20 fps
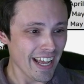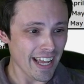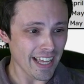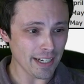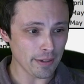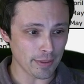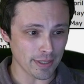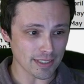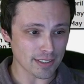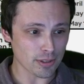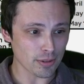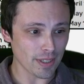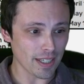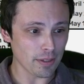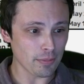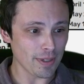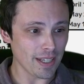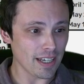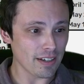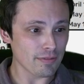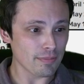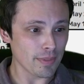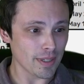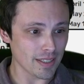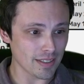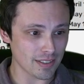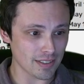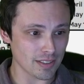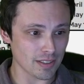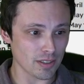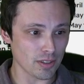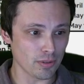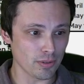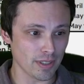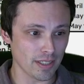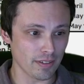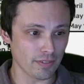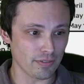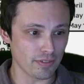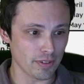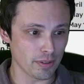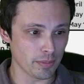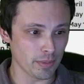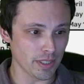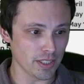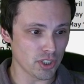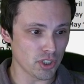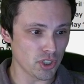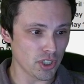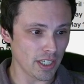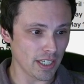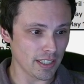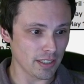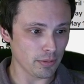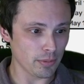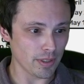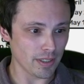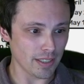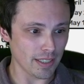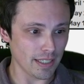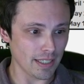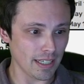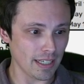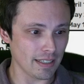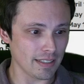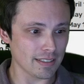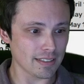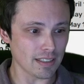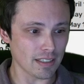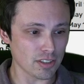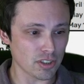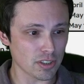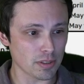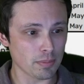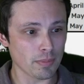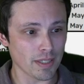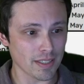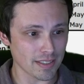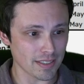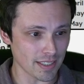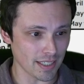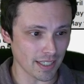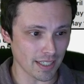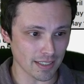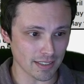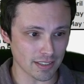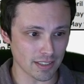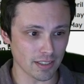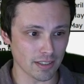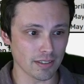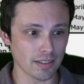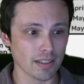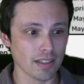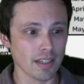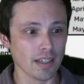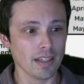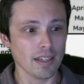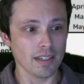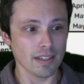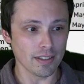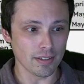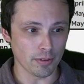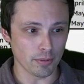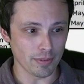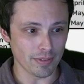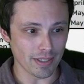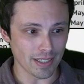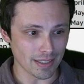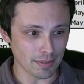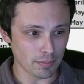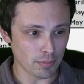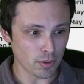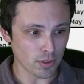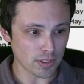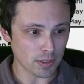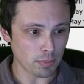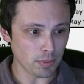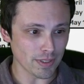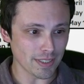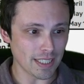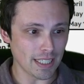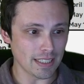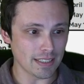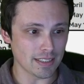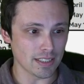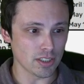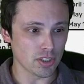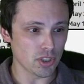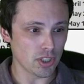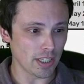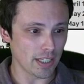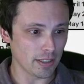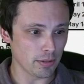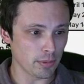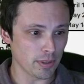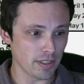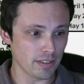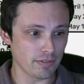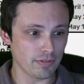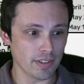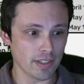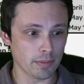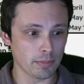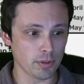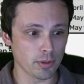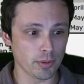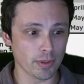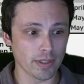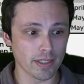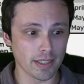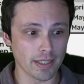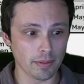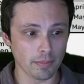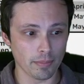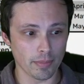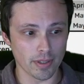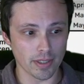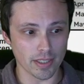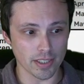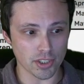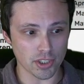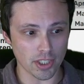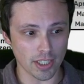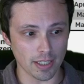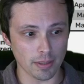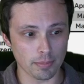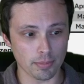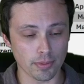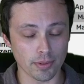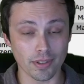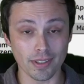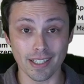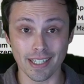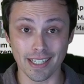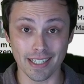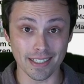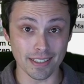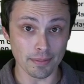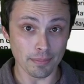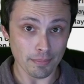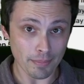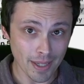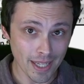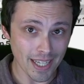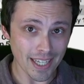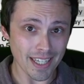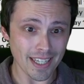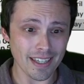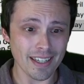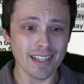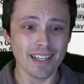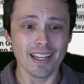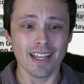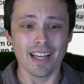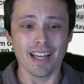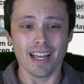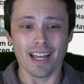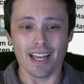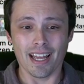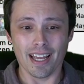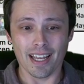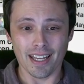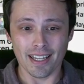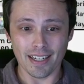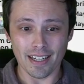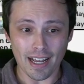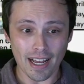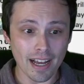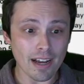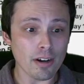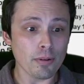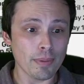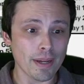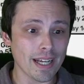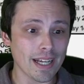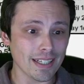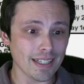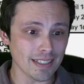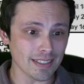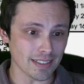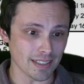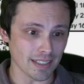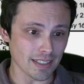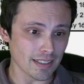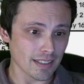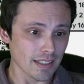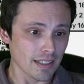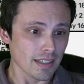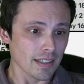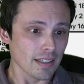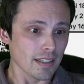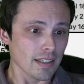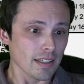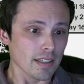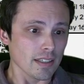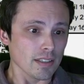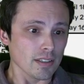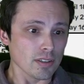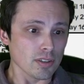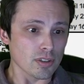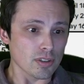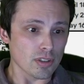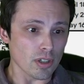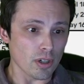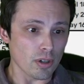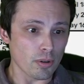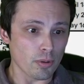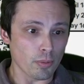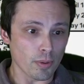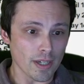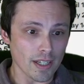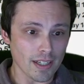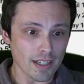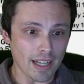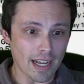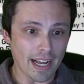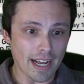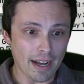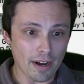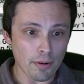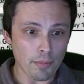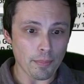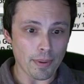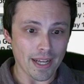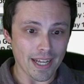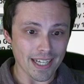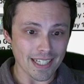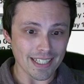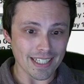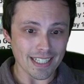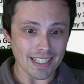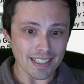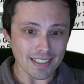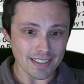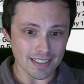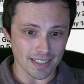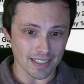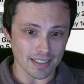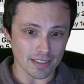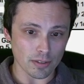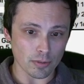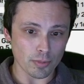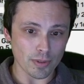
Anyway, so again, we have months going from January, and it's not just months, I guess, here. You know, we've got multiple dates in January, February, March, April, and May. And how bad is it? So, well, how bad is it?